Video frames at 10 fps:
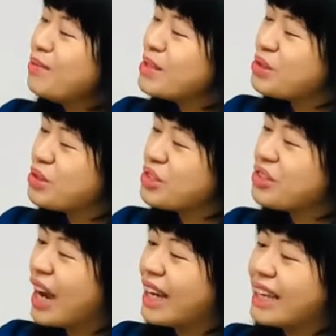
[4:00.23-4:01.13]
Mr.
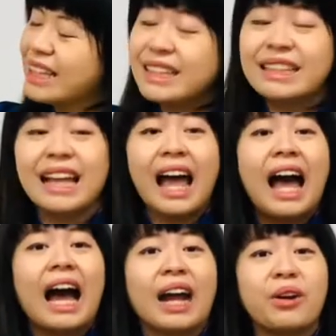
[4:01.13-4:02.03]
Dragon.
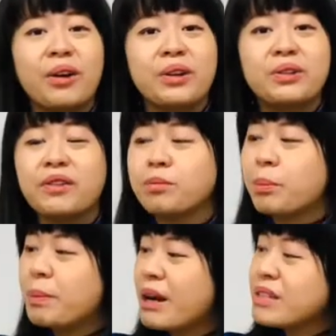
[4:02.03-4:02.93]
I heard you've
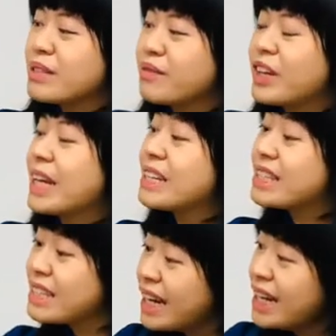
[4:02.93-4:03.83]
prepared something
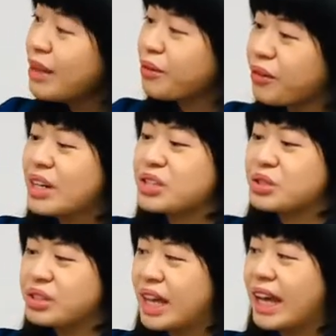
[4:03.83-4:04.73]
exciting for us
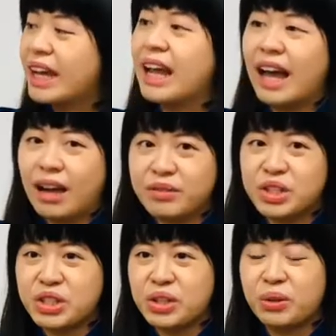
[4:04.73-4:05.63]
today,
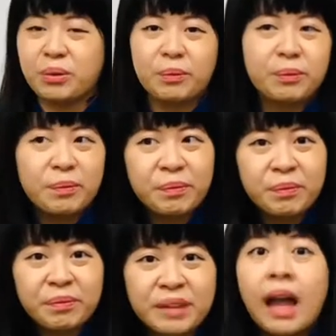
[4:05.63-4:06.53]
haven't you?
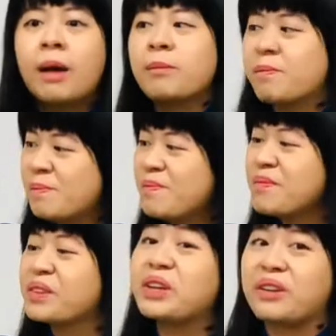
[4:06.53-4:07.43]

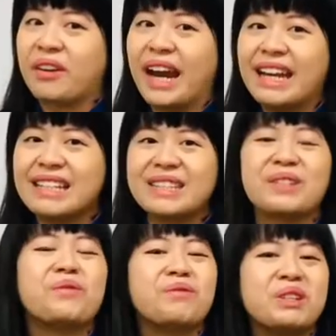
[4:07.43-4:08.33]
Hmm, great.
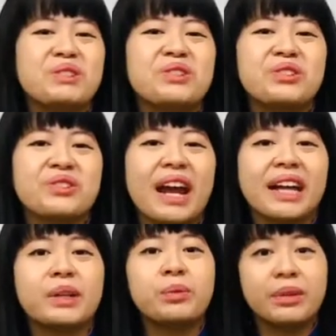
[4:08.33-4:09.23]
So Mr.
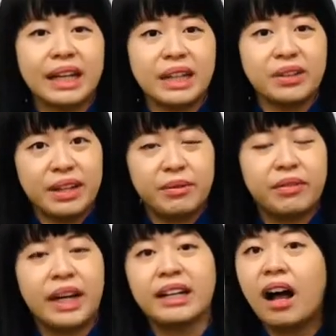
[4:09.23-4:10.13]
Dragon would like to
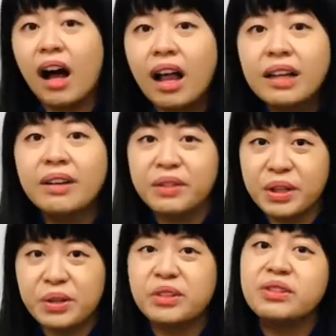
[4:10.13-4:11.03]
invite all of
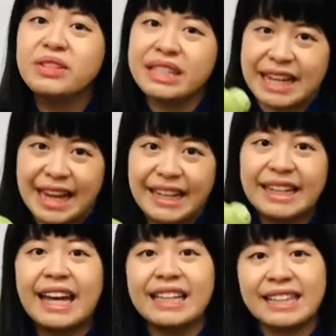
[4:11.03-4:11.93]
you to sing
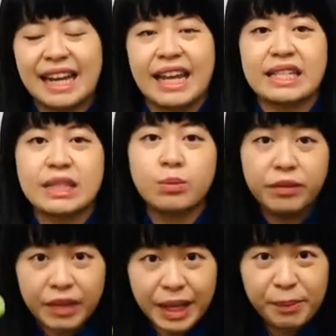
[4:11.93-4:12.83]
and dance
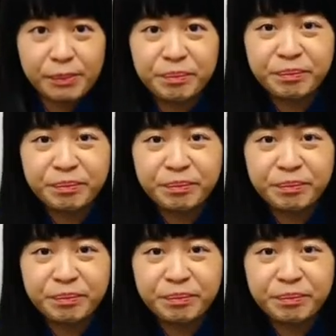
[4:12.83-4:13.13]
with him.